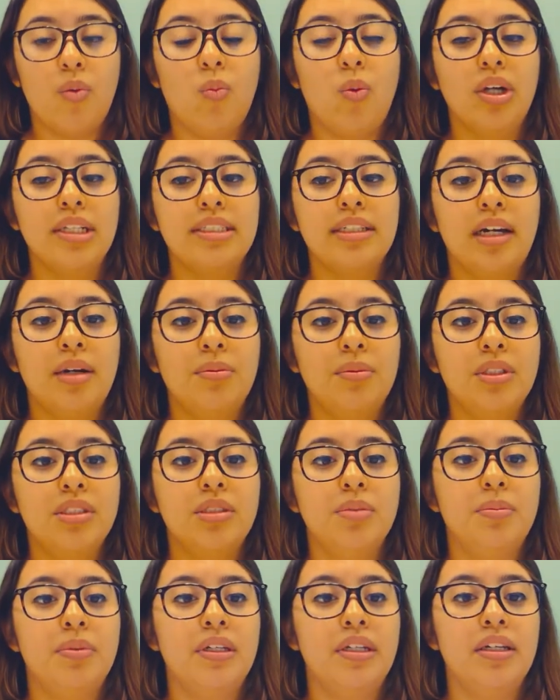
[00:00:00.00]
What time
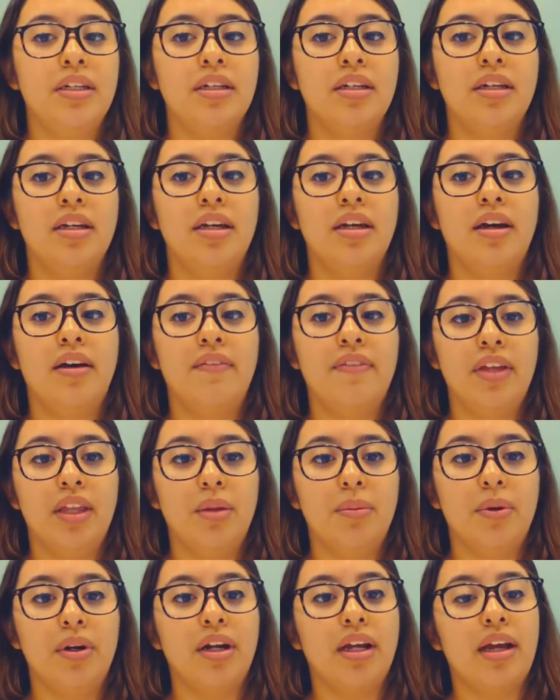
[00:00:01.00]
would you be
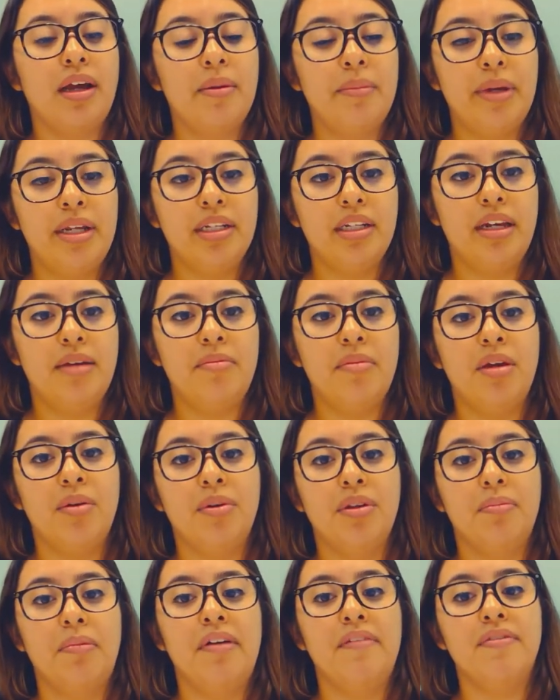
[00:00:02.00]
available to come in and meet
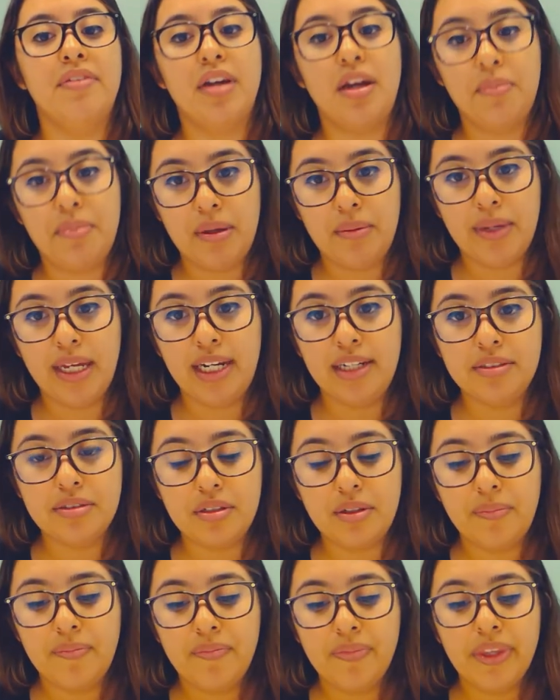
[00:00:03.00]
with my VIP
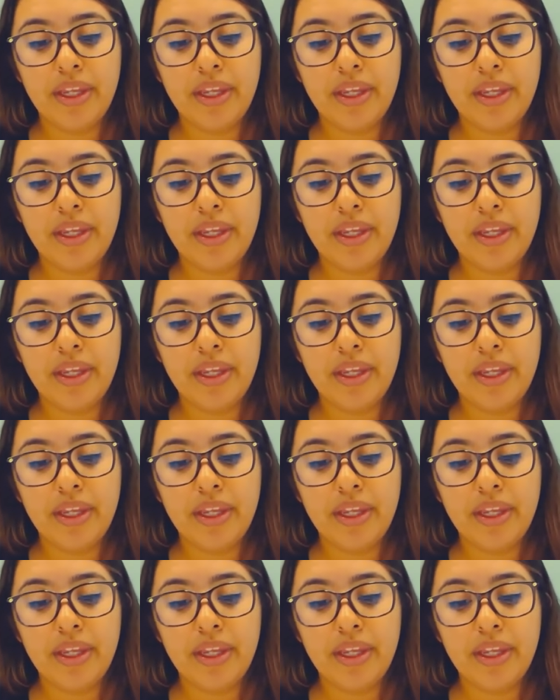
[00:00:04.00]
manager?